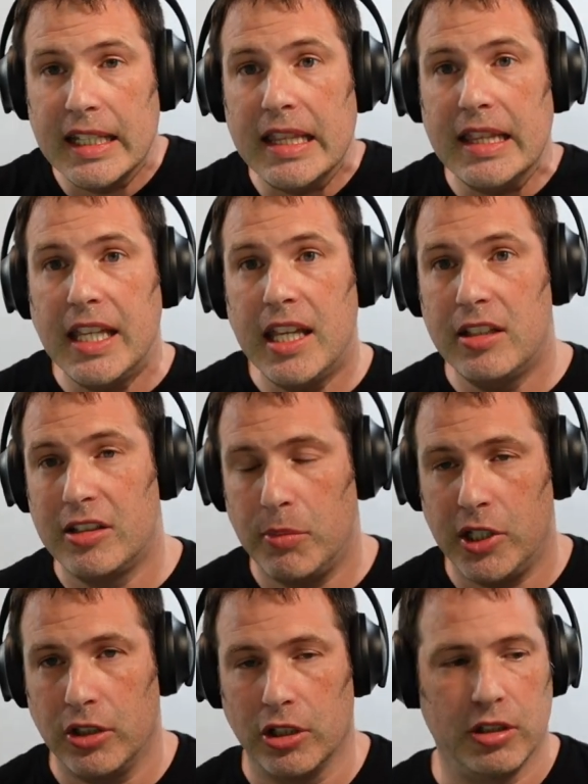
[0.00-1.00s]
need to
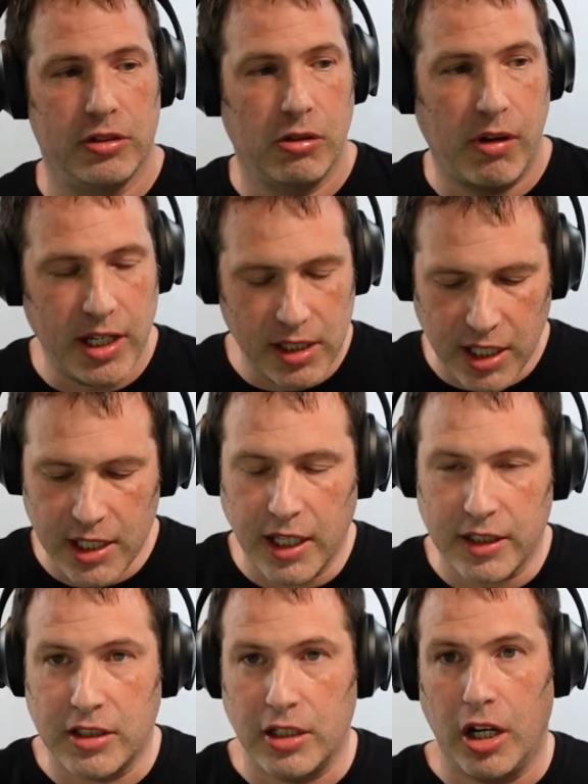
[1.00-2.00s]
be learned. So anything
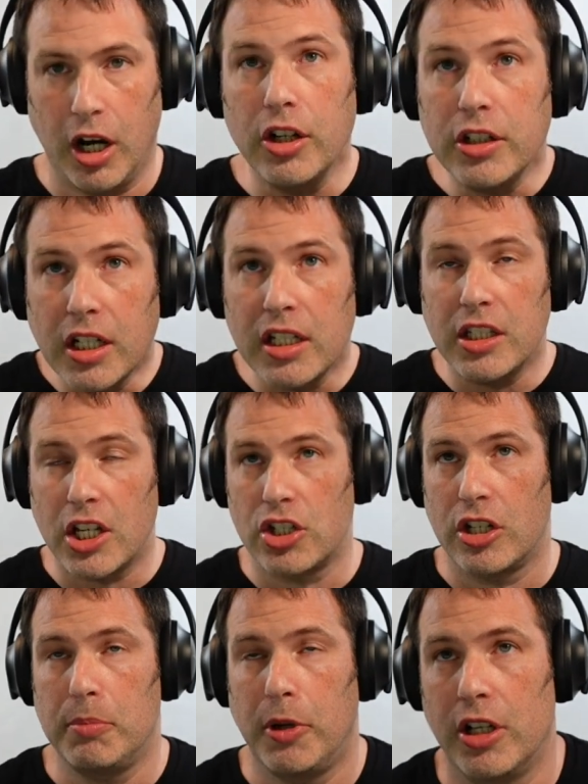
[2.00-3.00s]
that's an
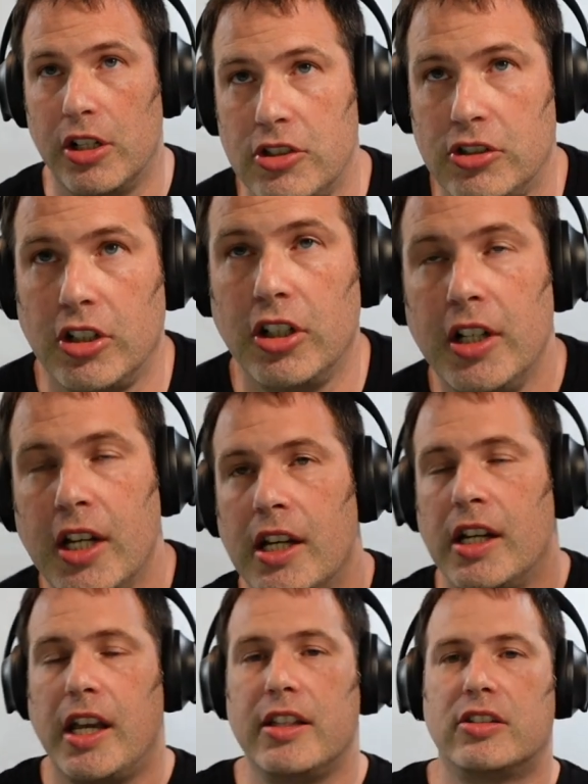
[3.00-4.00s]
unconditioned punisher
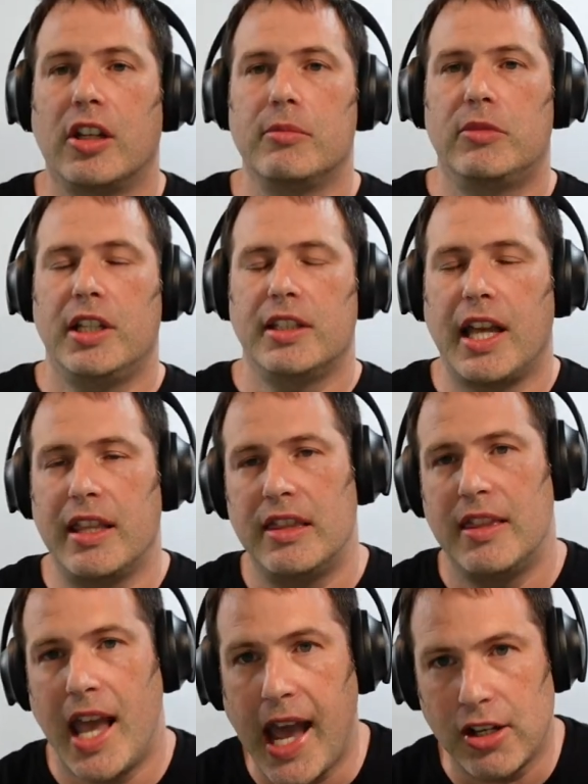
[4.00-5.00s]
is something that
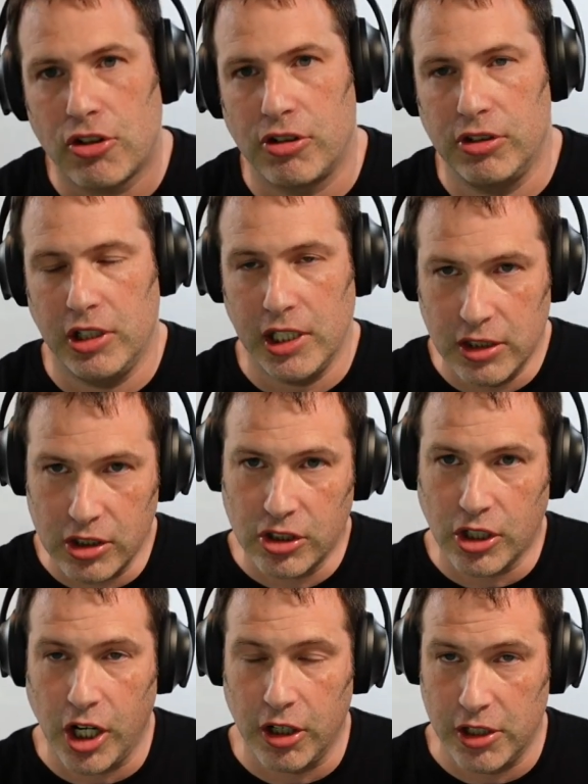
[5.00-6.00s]
naturally
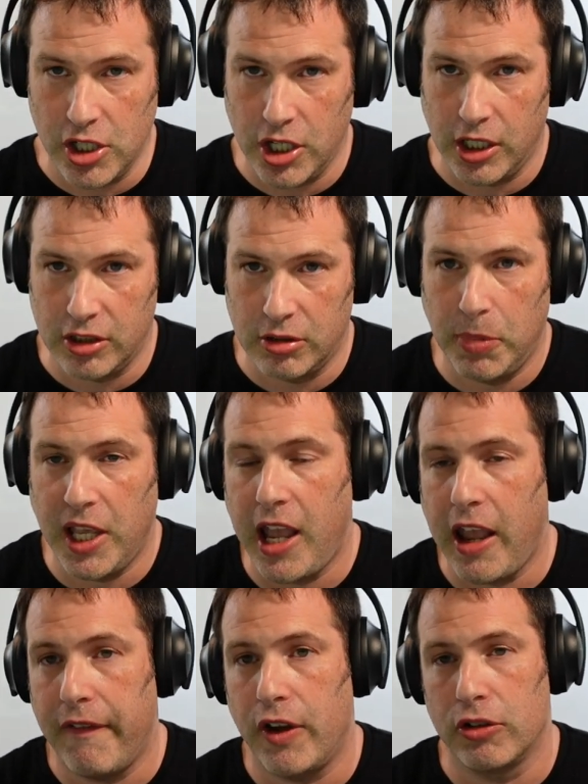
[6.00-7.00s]
discourages
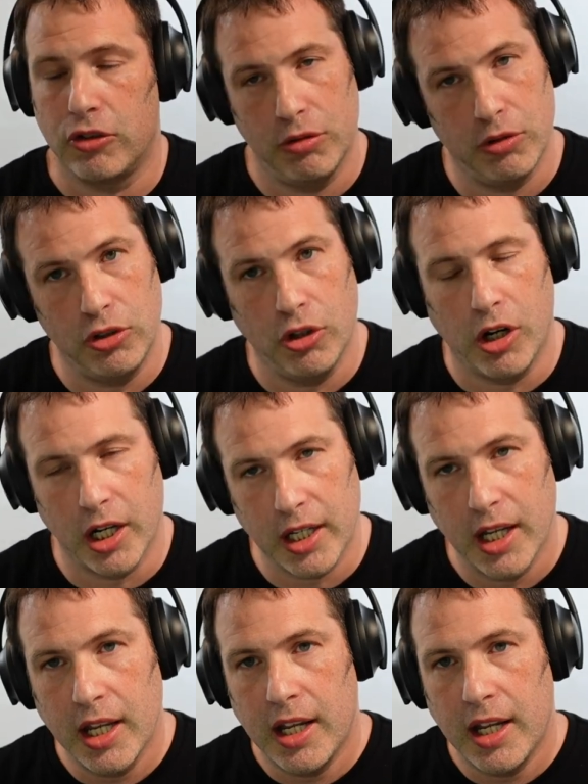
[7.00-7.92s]
behavior to a dog.